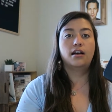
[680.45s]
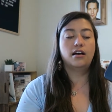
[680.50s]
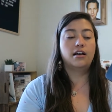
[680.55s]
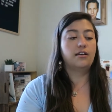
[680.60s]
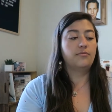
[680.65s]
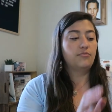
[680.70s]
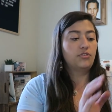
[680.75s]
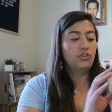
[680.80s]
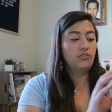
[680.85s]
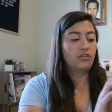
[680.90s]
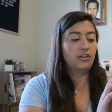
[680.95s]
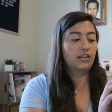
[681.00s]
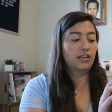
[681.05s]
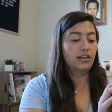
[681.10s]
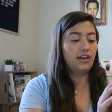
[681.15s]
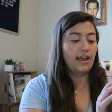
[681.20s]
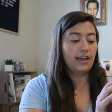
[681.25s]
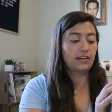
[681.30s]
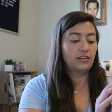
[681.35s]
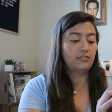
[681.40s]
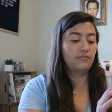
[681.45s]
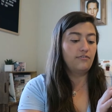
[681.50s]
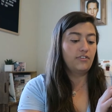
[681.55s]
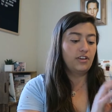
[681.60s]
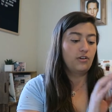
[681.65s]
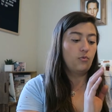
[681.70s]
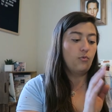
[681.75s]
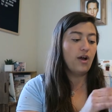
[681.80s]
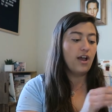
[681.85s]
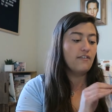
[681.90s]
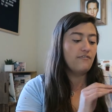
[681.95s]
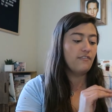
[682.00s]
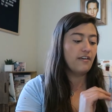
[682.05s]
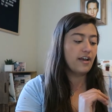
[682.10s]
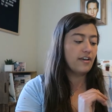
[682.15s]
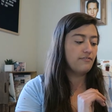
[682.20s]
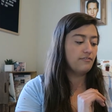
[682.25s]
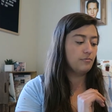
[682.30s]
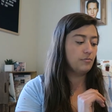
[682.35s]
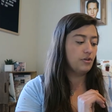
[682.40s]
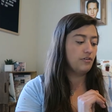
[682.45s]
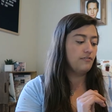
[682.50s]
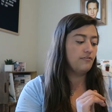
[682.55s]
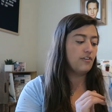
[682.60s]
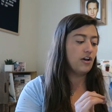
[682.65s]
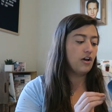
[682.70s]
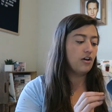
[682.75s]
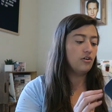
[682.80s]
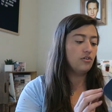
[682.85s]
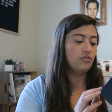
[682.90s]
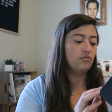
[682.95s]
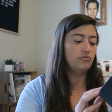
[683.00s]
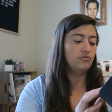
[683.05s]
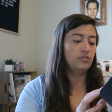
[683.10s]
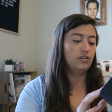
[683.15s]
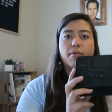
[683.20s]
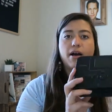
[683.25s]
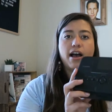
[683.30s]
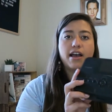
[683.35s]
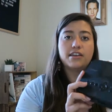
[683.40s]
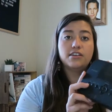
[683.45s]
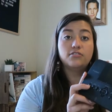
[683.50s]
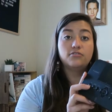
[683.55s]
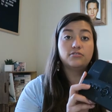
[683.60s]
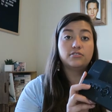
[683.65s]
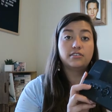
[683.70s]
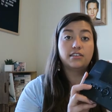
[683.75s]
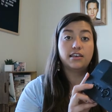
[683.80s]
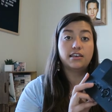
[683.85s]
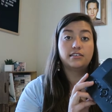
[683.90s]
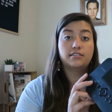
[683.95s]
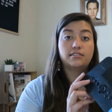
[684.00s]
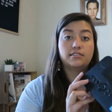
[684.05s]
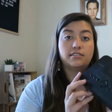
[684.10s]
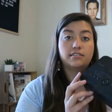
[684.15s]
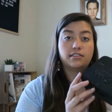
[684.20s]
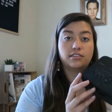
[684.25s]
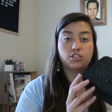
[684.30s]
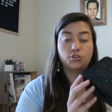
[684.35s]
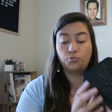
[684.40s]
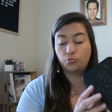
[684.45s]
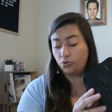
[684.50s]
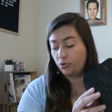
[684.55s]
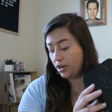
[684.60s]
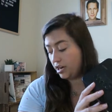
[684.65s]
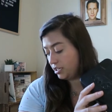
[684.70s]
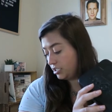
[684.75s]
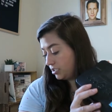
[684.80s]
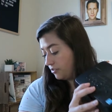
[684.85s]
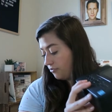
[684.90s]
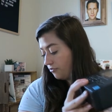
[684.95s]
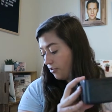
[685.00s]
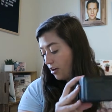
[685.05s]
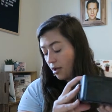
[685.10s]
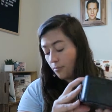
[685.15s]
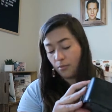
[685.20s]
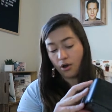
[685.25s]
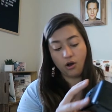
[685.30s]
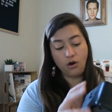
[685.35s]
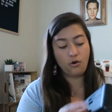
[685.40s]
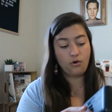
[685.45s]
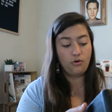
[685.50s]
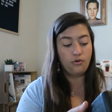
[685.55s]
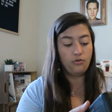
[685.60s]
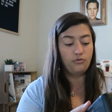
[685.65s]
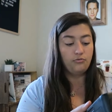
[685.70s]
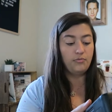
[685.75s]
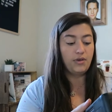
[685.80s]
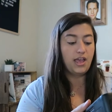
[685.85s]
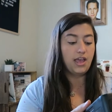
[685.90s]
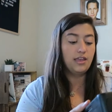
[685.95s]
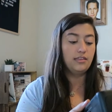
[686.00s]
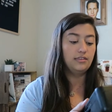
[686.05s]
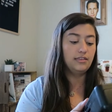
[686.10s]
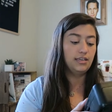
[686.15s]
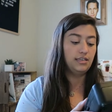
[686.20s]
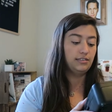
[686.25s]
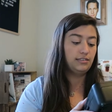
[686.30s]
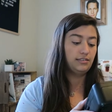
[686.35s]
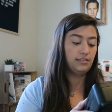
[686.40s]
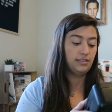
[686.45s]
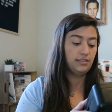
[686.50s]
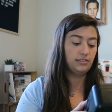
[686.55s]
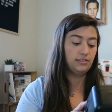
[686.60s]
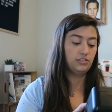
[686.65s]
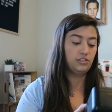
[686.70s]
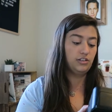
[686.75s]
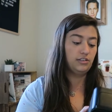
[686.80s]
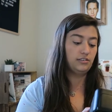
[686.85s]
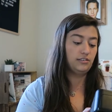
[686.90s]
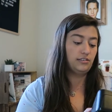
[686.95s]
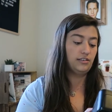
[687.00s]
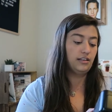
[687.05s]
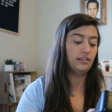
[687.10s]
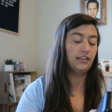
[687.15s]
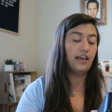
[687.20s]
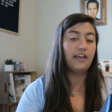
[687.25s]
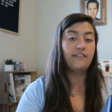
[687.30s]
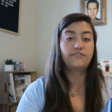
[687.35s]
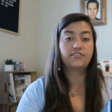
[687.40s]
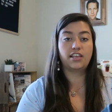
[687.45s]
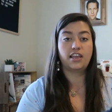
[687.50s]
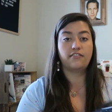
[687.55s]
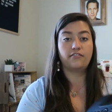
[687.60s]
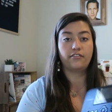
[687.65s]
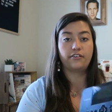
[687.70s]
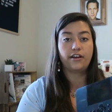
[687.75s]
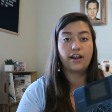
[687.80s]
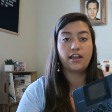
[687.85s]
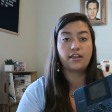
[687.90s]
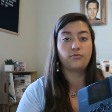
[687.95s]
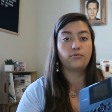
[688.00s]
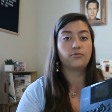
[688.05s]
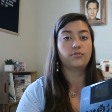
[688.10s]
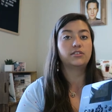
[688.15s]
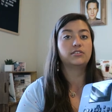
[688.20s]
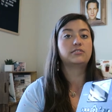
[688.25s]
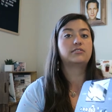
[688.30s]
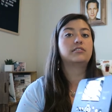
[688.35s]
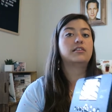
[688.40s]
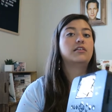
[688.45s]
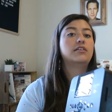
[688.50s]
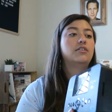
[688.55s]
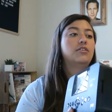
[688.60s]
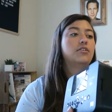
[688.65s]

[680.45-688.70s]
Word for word: um, you can connect via Wi-Fi from your phone. Um, I use this to print from home and this is just a lifesaver. I was